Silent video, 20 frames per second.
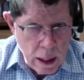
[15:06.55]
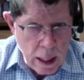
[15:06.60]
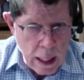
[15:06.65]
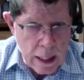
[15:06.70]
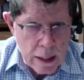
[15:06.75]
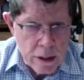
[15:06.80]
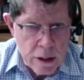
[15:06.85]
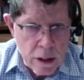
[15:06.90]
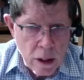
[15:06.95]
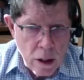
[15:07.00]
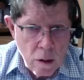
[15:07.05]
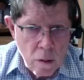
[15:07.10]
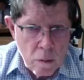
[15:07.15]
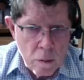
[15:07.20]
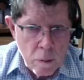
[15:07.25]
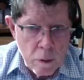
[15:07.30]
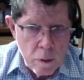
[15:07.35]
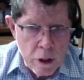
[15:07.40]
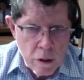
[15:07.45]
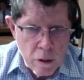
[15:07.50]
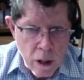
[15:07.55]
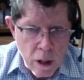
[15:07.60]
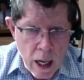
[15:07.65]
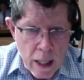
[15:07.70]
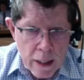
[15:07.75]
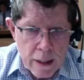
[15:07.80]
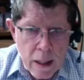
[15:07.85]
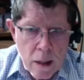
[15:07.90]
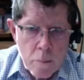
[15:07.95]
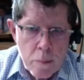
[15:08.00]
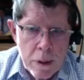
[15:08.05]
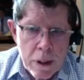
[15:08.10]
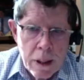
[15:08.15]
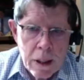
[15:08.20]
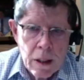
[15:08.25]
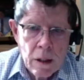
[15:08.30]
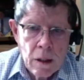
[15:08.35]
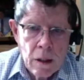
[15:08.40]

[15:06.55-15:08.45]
And so when you're a hot company,